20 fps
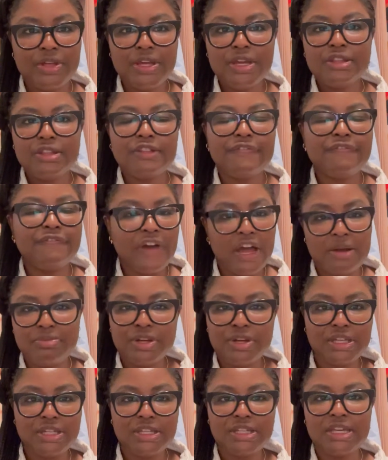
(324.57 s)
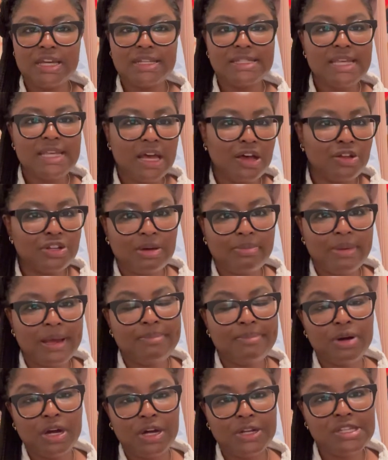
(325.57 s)
the fabric gets held on my
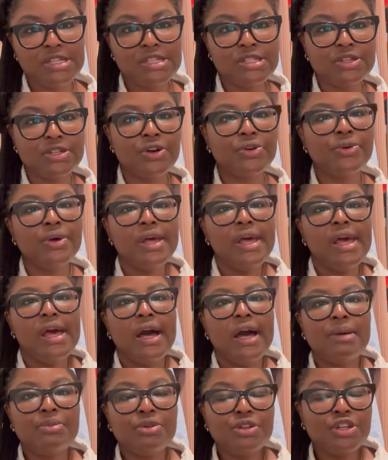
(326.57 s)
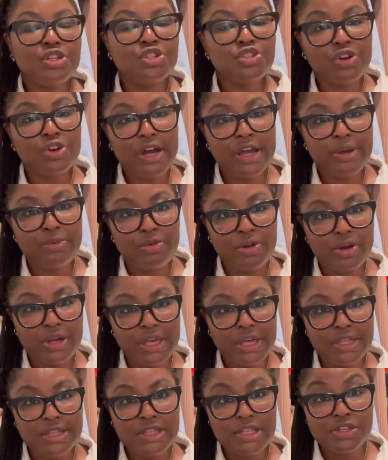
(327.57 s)
body. So I'm gonna try
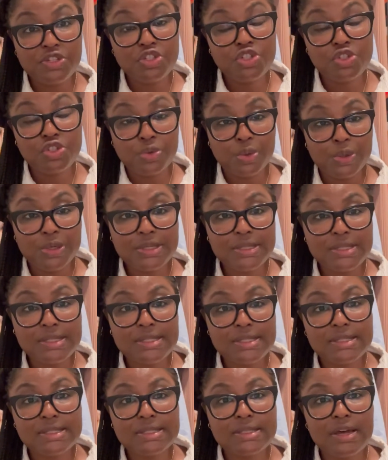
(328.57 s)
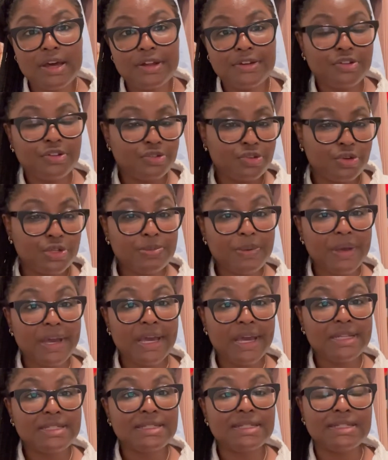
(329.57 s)
wearing these shorts under those
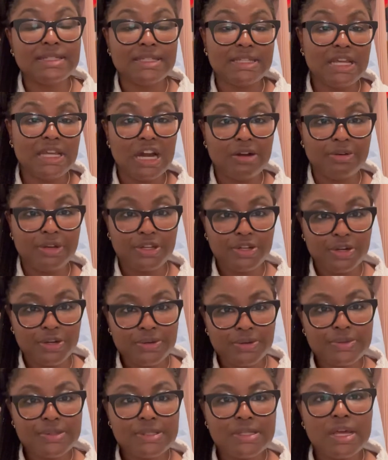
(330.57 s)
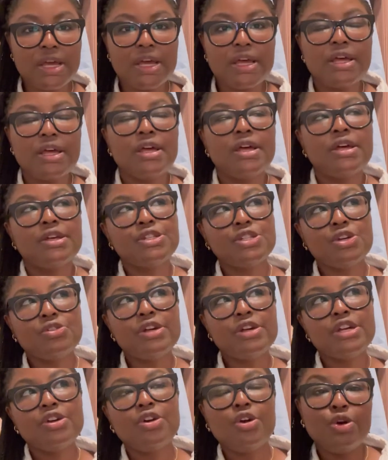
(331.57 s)
pants and see how it goes. So
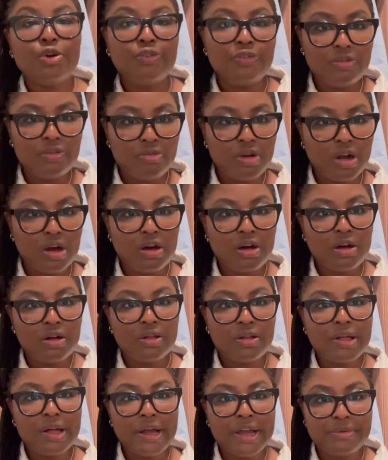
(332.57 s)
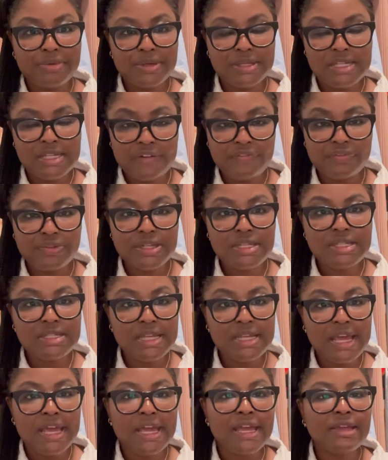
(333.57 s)
like overall, I would definitely
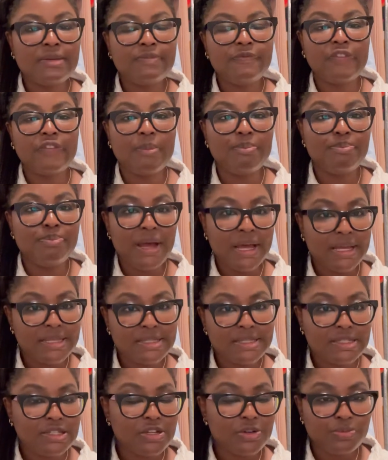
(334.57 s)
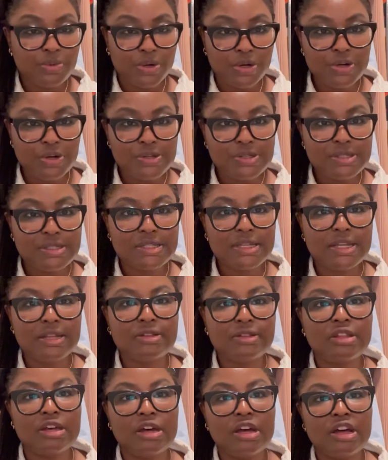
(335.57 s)
say from best to worst,
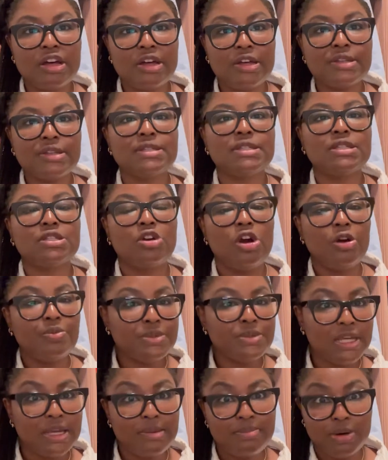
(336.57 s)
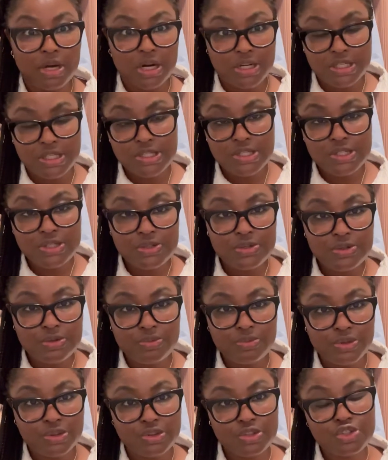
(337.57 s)
the sculpting bodysuit
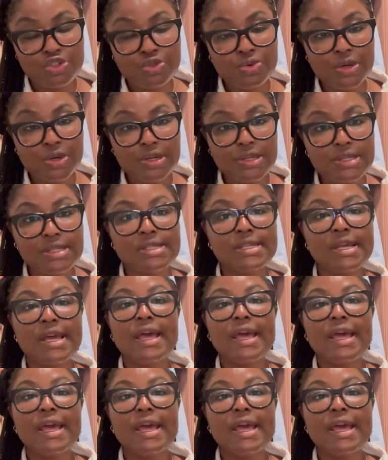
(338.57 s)
with the shorts